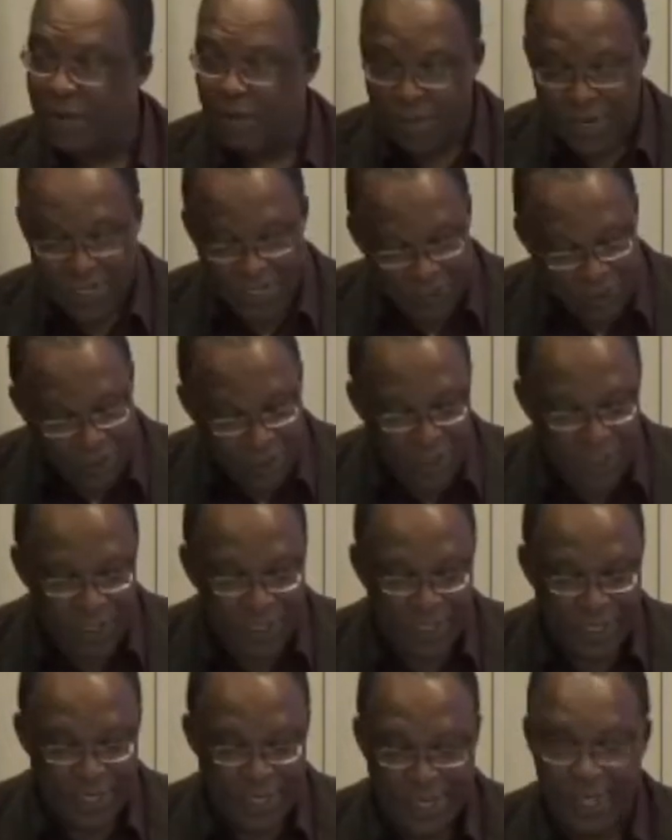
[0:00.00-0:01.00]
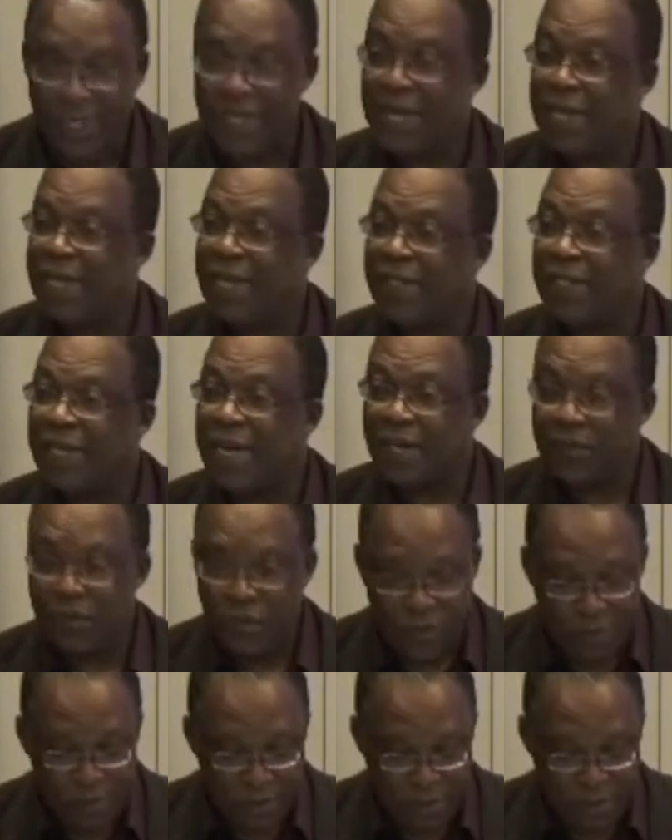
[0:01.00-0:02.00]
One is logic, and the other is
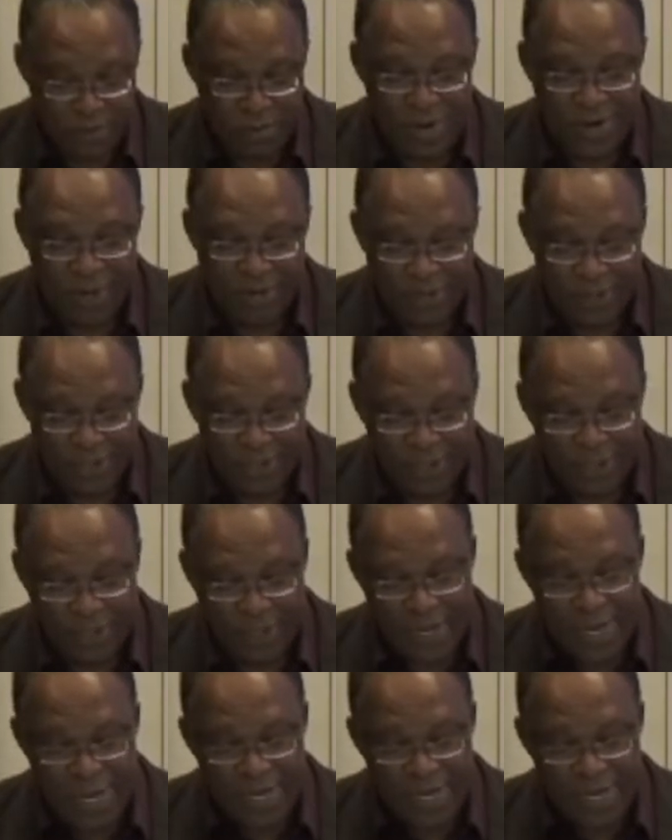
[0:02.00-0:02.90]
cultural relevance.